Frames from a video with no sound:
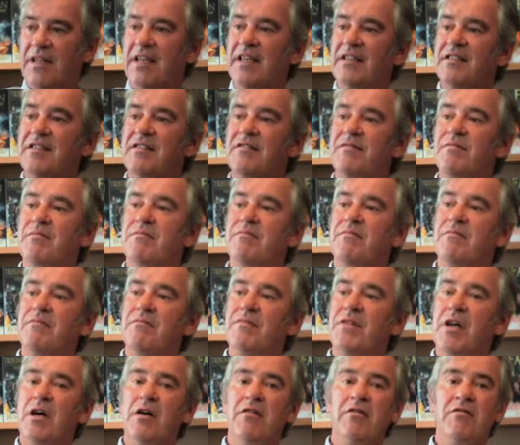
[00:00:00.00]
There's
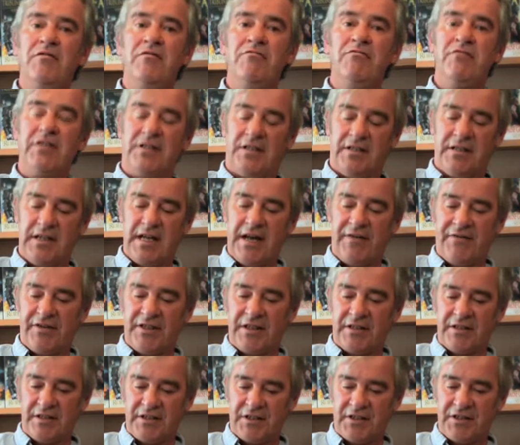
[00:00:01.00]
no written
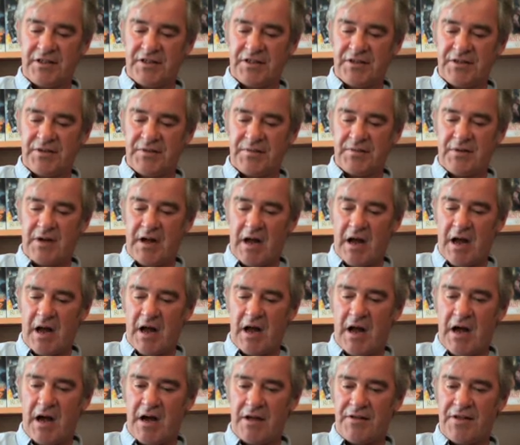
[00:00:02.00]
evidence
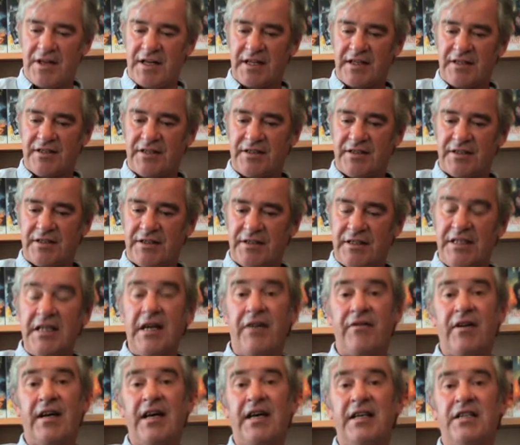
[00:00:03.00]
that
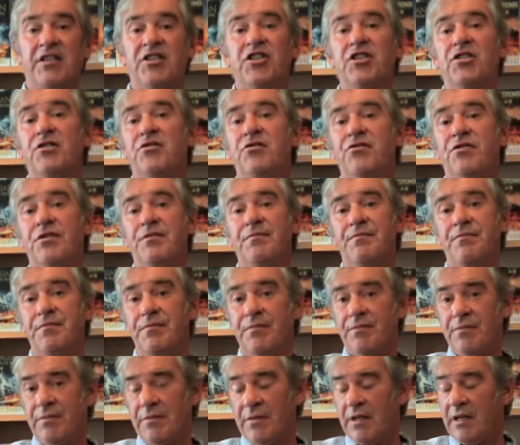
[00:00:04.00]
he ever had children,
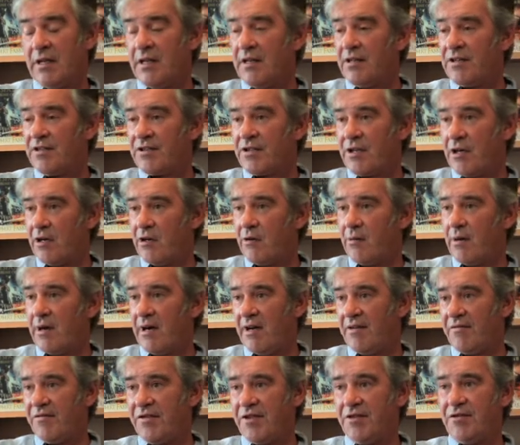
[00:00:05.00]
so
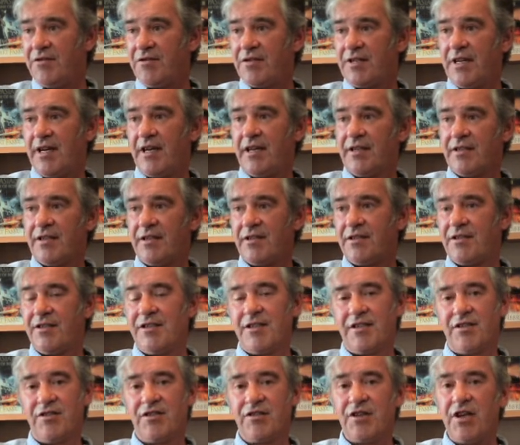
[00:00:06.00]
I've used that as
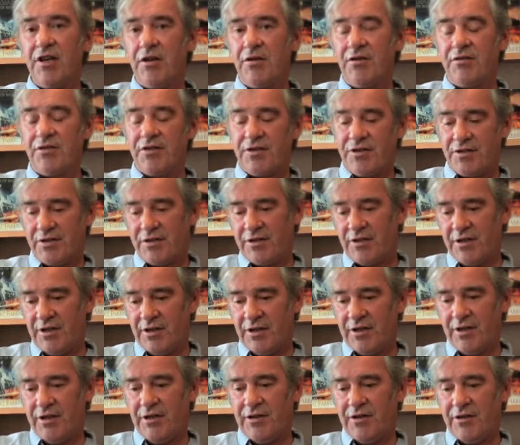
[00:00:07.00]
an excuse
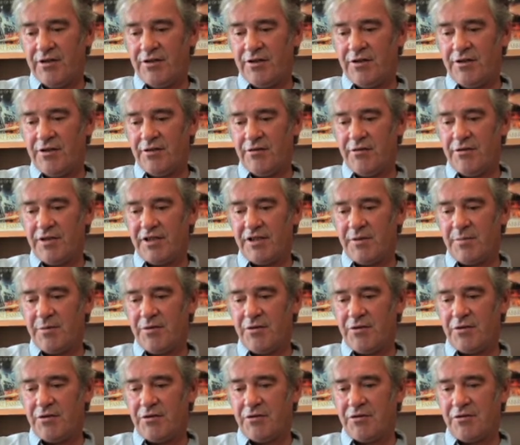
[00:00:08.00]
to
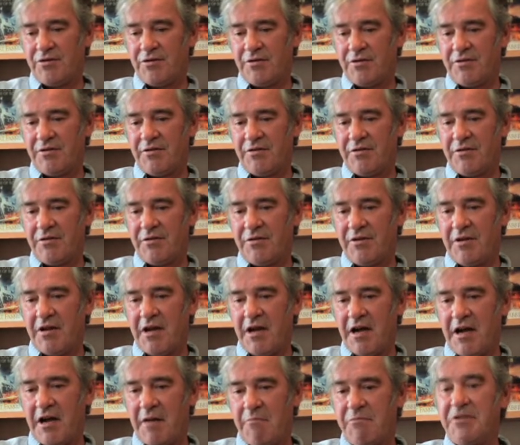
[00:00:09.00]
explore
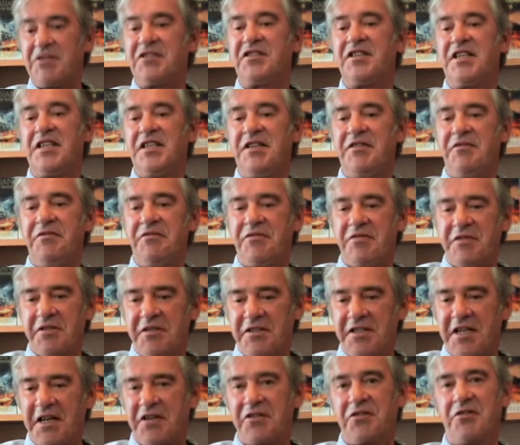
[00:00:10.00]
perceived
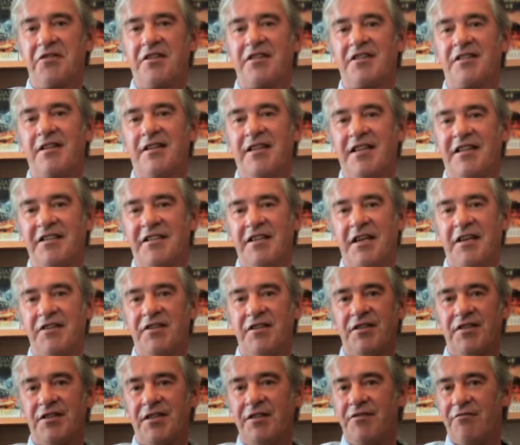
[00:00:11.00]
sexual
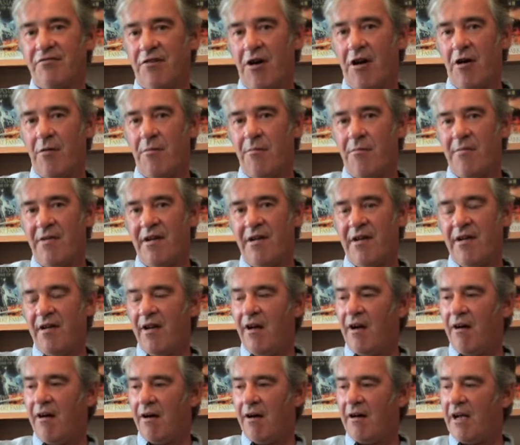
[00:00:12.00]
excesses in Rome.
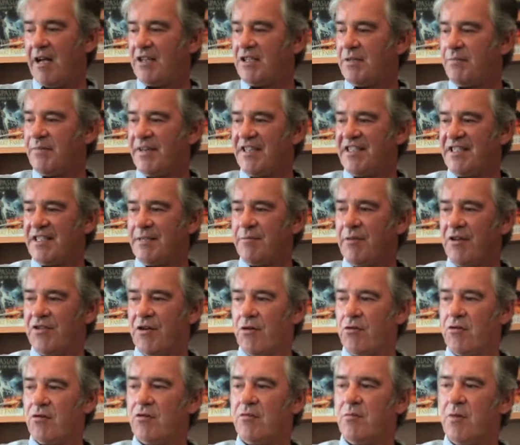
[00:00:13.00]
I actually based him
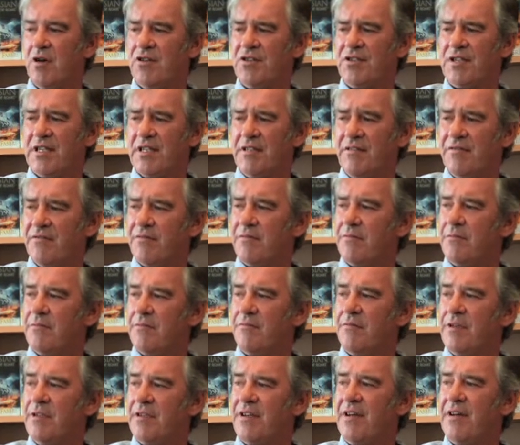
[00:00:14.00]
on Uncle Monty
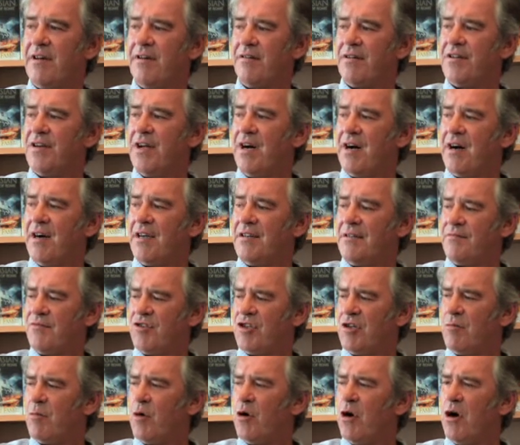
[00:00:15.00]
from Whipnail and I,
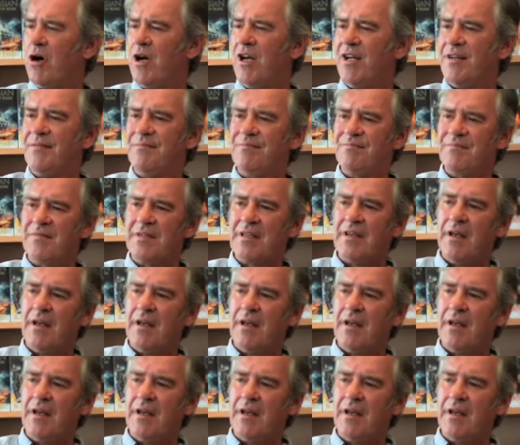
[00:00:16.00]
dear boy.